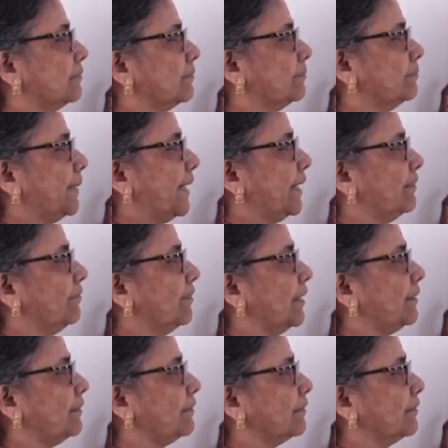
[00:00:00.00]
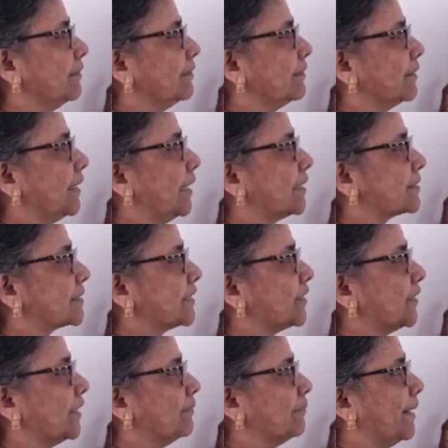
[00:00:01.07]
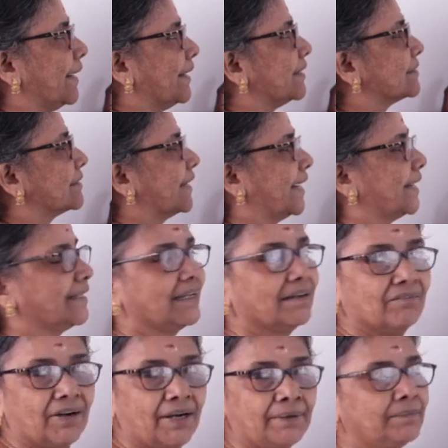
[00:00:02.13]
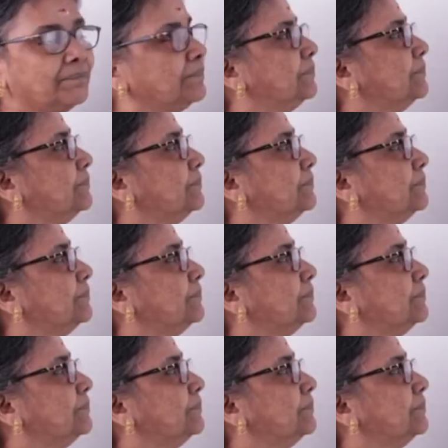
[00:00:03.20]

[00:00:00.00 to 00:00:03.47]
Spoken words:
middle one, elasticity demand is greater than 1,